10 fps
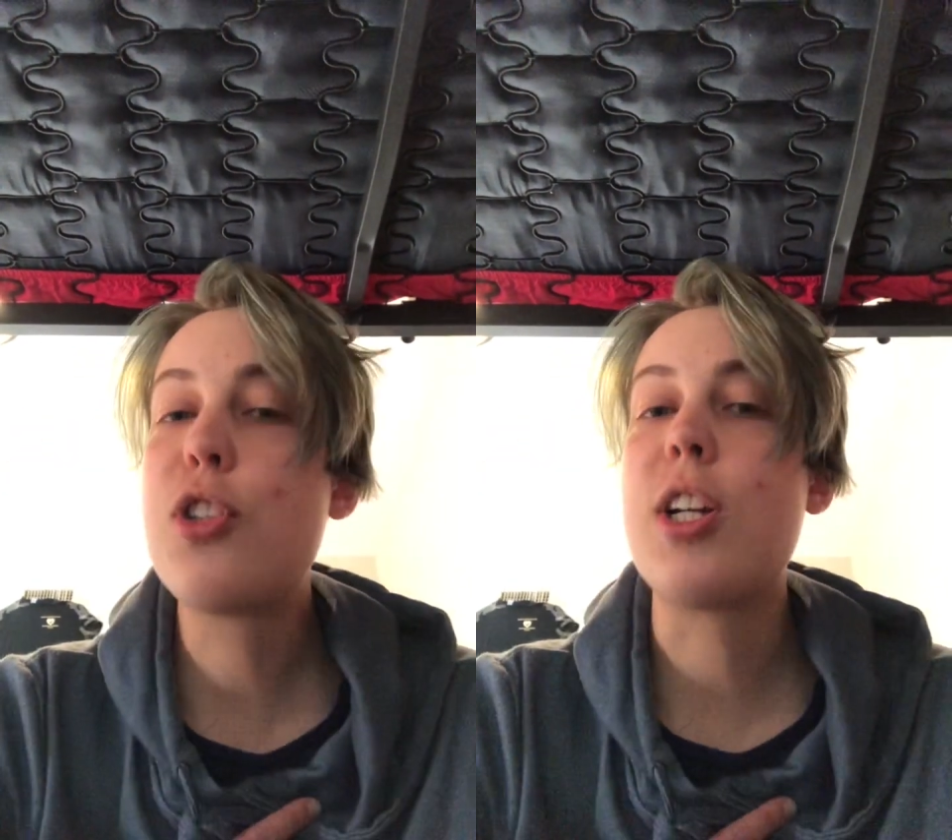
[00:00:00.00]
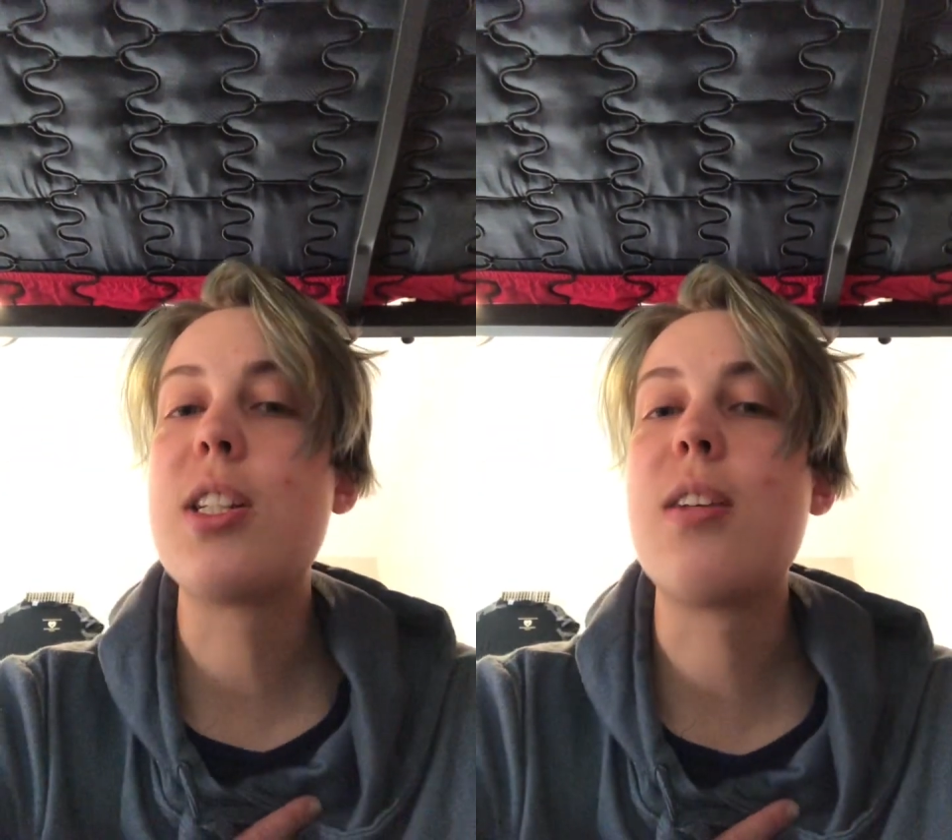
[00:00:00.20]

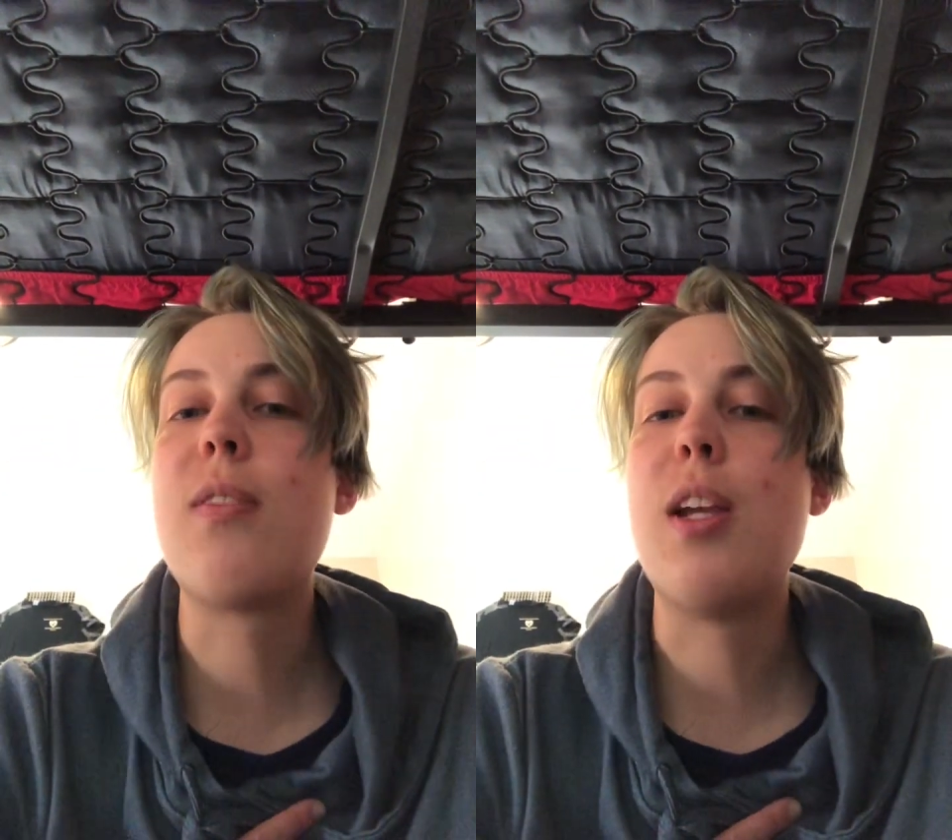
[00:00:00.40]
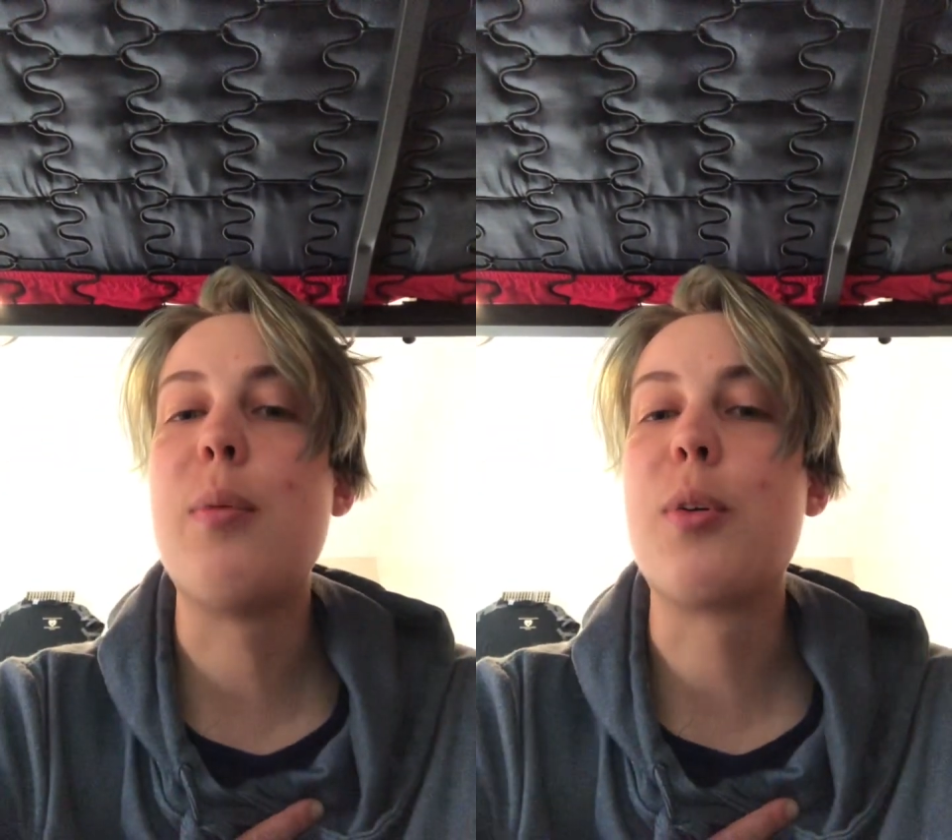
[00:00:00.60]
Tress of
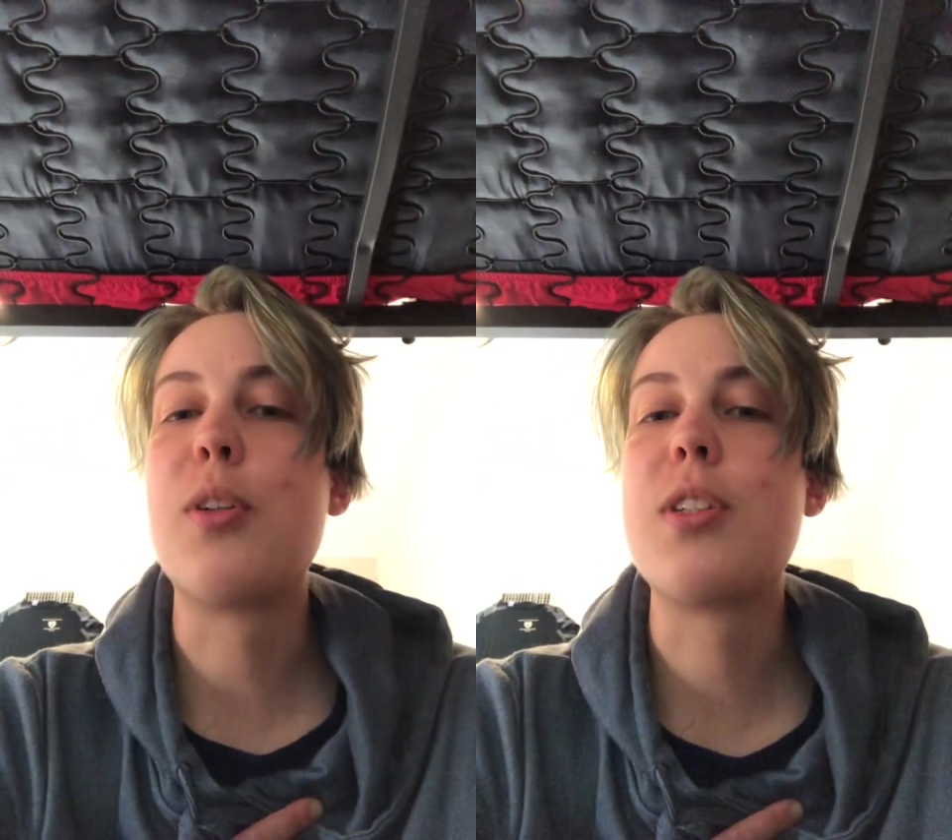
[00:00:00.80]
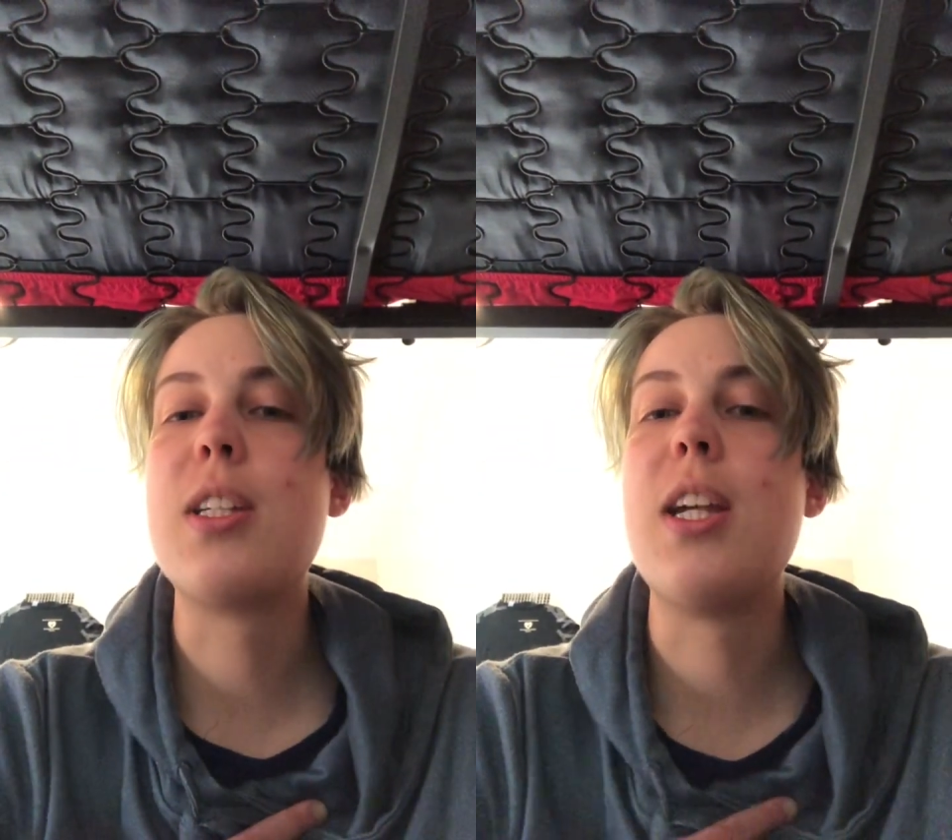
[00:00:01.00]
the
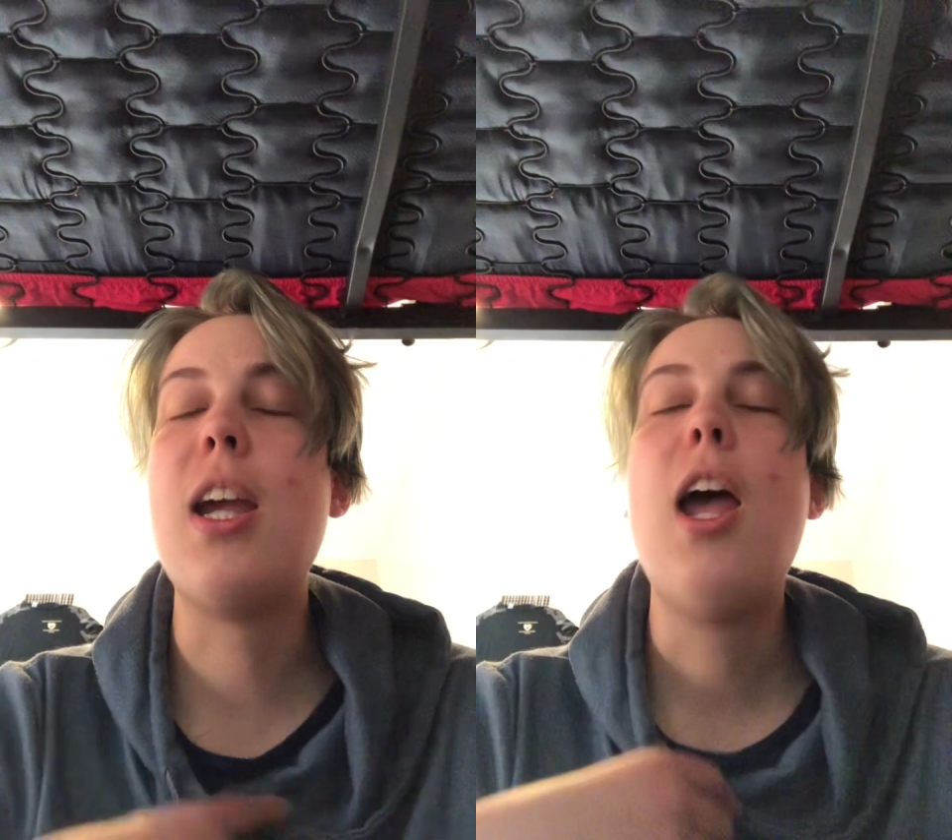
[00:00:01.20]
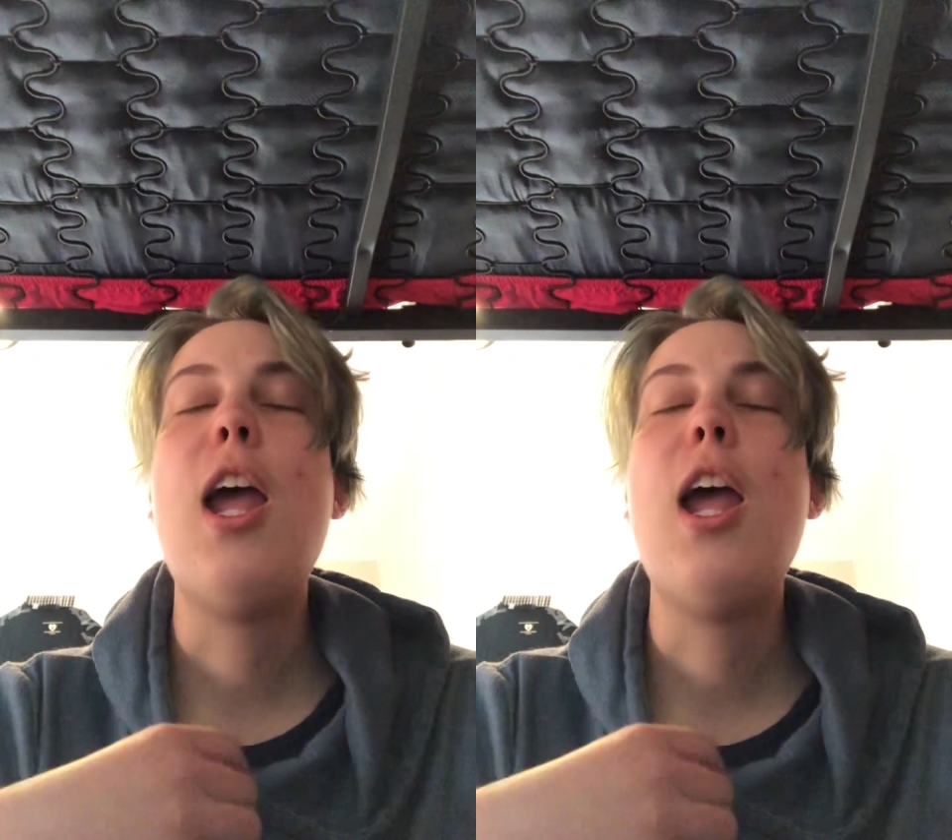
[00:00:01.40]
Emerald Sea.